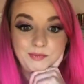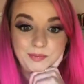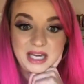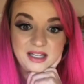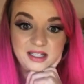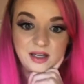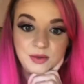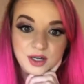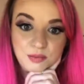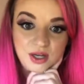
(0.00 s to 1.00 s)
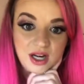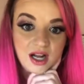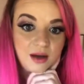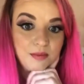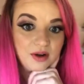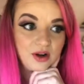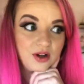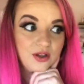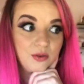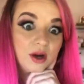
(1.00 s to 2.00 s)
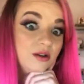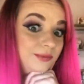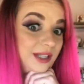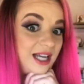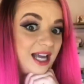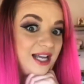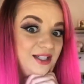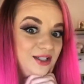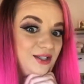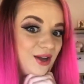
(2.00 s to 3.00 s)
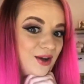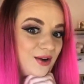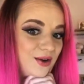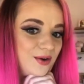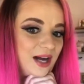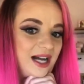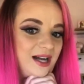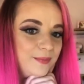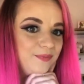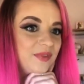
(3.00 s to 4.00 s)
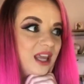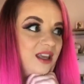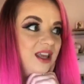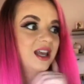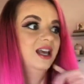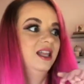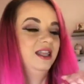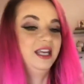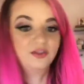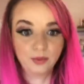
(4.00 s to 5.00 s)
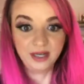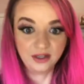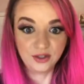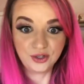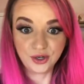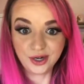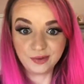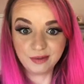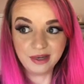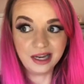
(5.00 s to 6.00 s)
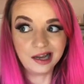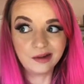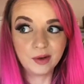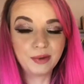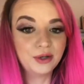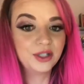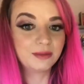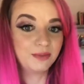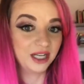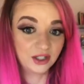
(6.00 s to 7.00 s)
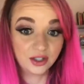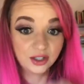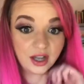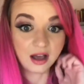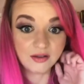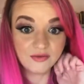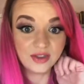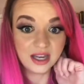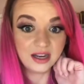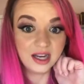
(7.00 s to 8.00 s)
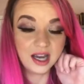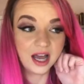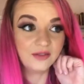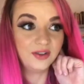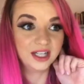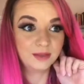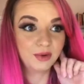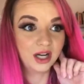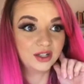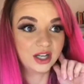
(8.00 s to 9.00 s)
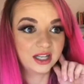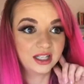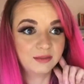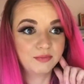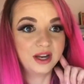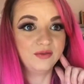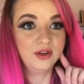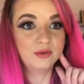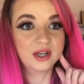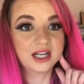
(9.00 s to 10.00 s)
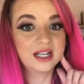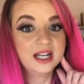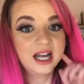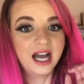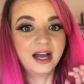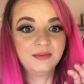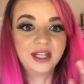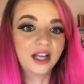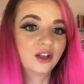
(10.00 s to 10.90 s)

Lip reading: pieces I want to put up on the wall. And so thanks for being on this journey with me. I will post some pictures of the finished project if you want to take a